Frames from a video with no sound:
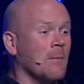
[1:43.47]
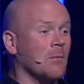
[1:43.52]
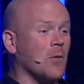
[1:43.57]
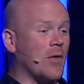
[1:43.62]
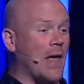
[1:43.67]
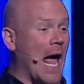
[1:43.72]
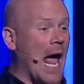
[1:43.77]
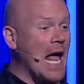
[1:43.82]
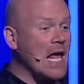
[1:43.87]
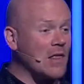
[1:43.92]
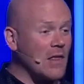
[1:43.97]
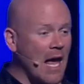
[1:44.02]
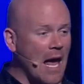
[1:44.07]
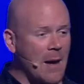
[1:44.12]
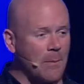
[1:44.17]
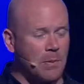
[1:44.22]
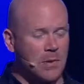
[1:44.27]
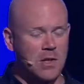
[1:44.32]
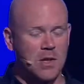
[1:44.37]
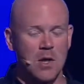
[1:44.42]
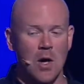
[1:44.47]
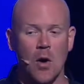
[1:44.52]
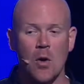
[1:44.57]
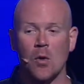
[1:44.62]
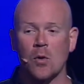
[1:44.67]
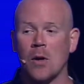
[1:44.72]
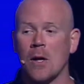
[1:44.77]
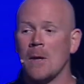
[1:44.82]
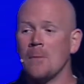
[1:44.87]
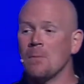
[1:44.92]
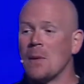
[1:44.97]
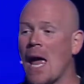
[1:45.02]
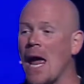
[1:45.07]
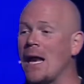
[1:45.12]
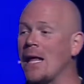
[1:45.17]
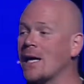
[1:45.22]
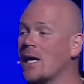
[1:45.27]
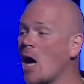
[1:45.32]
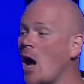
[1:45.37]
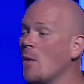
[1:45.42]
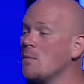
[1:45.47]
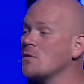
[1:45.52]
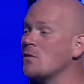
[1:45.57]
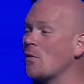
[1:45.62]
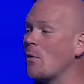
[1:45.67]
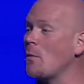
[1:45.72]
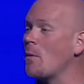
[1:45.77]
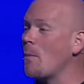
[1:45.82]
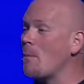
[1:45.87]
the eighth episode, and it comes from a